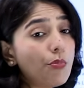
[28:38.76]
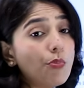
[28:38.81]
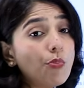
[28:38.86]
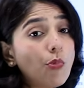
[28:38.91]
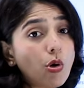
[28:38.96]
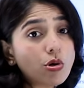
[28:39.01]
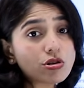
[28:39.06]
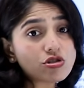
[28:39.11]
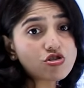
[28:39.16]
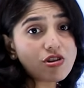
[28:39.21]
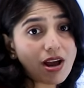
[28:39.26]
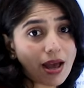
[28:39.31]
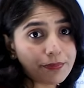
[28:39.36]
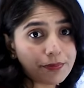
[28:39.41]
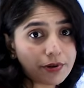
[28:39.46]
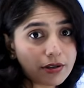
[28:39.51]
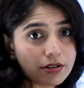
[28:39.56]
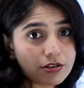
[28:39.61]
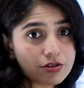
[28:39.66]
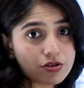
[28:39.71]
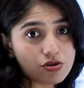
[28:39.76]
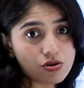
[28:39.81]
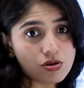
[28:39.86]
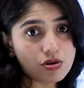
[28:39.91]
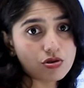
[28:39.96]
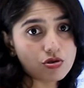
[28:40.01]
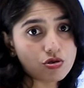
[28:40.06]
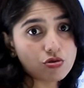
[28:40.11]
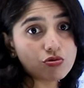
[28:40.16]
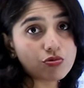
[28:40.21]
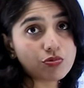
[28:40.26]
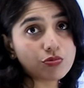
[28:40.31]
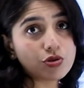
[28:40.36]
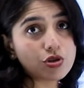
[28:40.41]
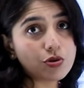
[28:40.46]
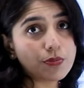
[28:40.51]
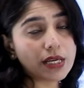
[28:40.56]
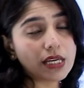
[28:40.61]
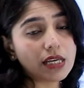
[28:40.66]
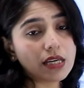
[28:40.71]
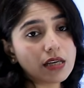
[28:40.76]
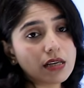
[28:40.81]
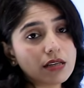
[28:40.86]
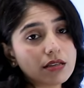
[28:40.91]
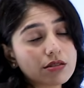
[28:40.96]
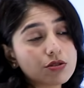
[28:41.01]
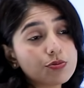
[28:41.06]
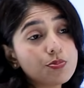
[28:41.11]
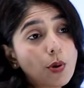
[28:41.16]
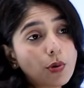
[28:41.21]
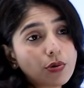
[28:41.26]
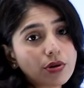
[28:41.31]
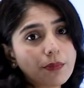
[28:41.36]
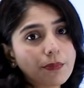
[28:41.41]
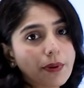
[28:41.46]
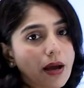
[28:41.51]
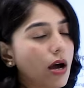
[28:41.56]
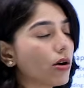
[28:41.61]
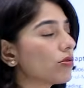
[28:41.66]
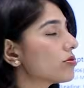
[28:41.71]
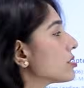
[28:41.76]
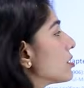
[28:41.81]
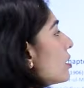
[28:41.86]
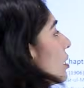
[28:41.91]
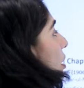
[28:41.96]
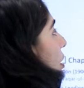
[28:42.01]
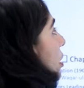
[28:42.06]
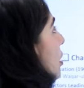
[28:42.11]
more chapters to be spoken about.